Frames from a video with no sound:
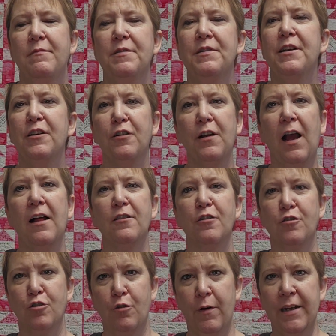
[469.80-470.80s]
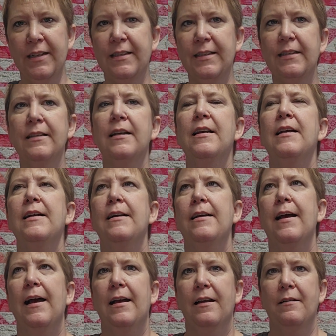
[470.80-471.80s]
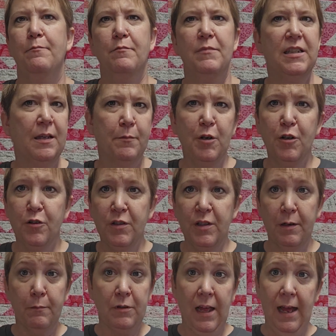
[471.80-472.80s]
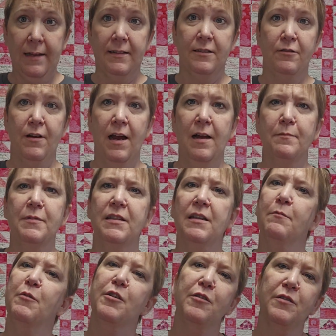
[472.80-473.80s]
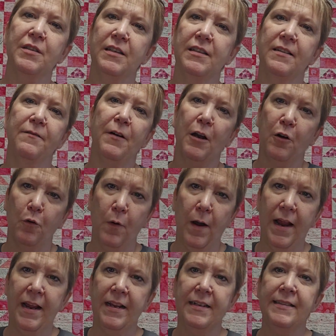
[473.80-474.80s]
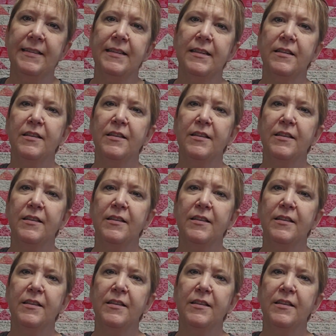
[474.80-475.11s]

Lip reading: their color choice. Some are using black scraps, some are using different grays.